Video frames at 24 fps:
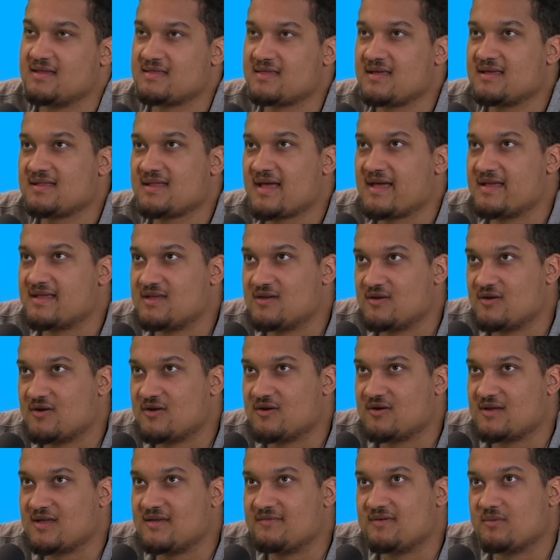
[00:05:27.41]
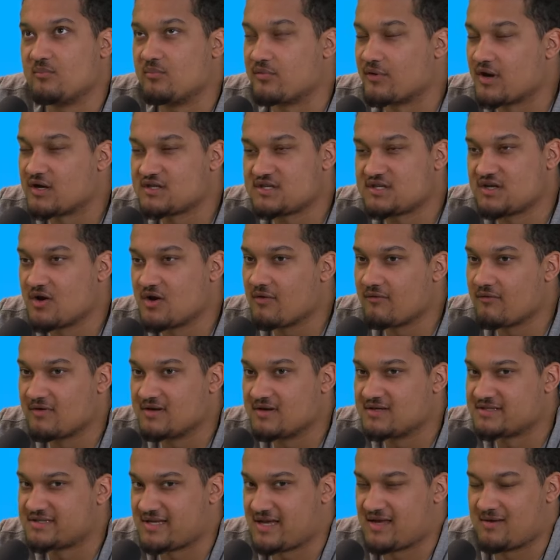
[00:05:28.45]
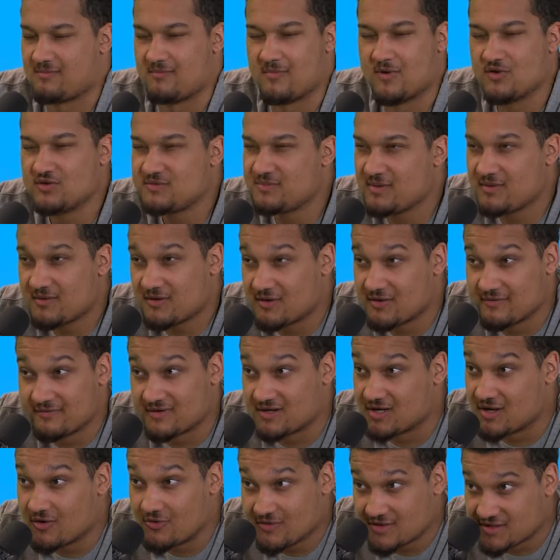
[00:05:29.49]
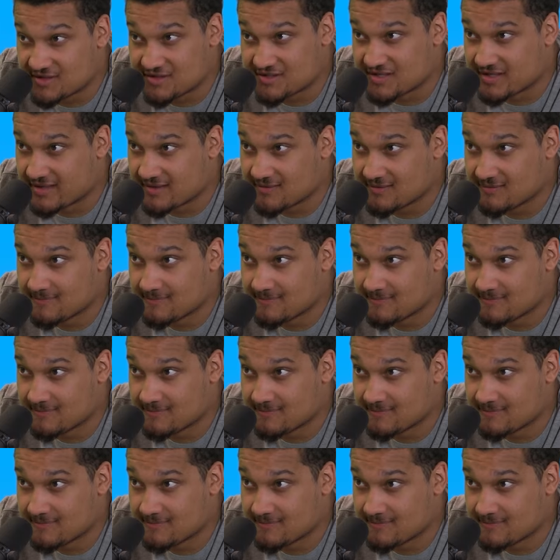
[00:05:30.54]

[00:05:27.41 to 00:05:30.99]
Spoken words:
The thing that you're even brushing over is, like, most people don't even know this shit.